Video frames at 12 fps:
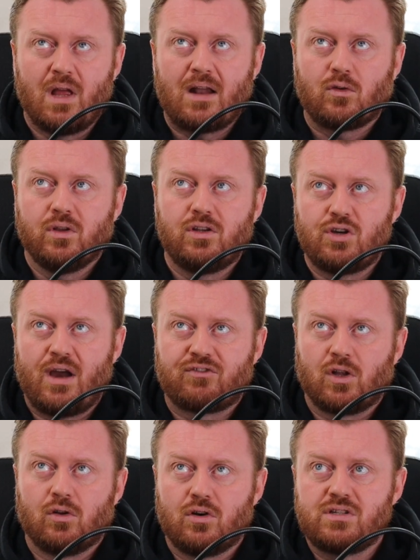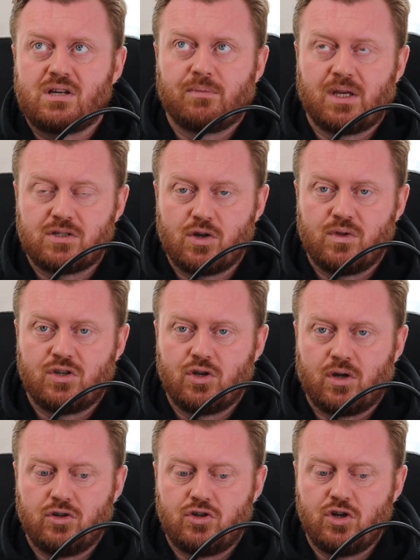not only do you have to learn something so that
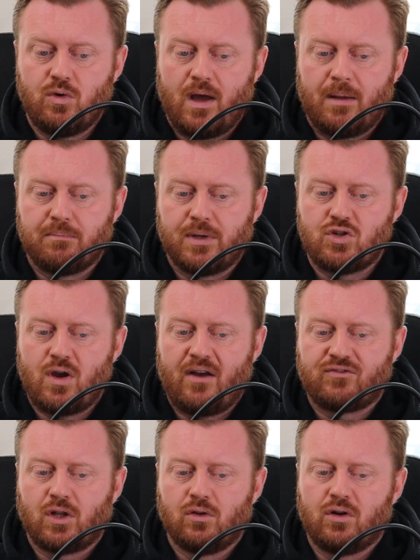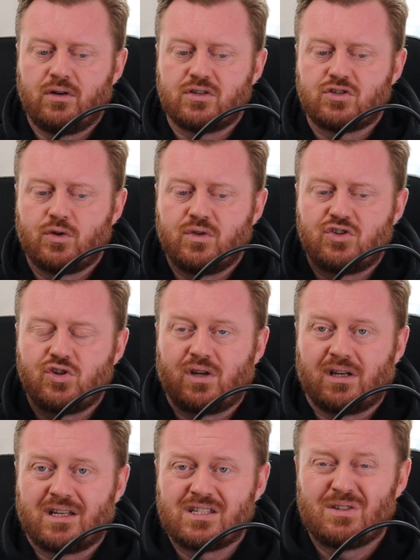you can do it, but you have to learn it so that you
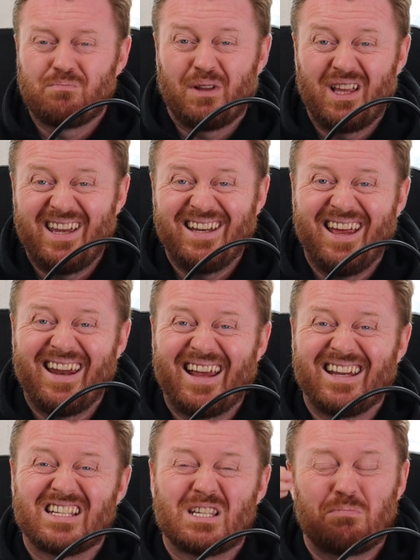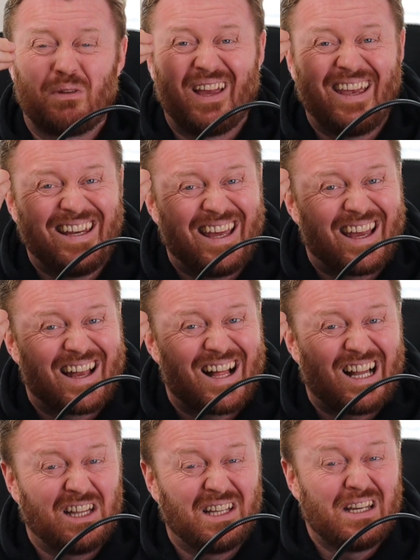can explain it and explain it
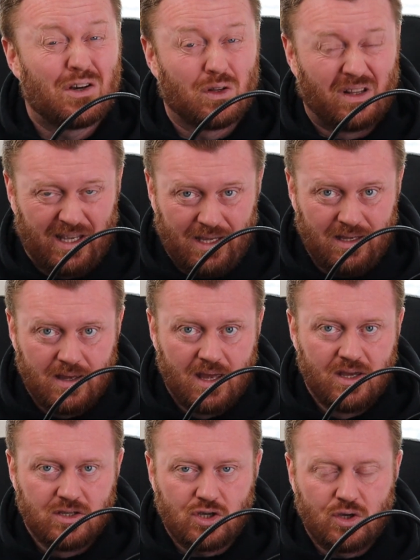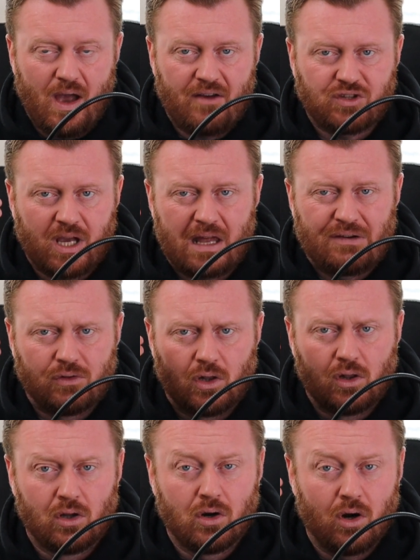clearly. So you have to kind of
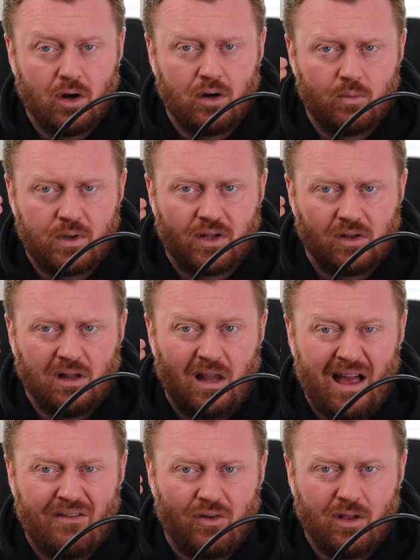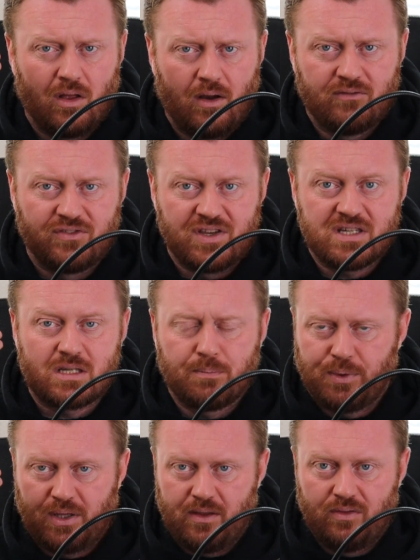learn with a level of
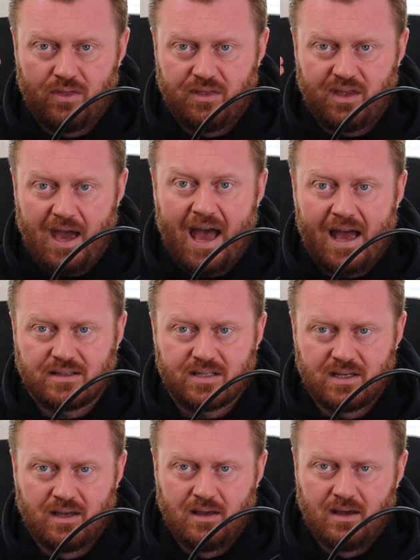discipline that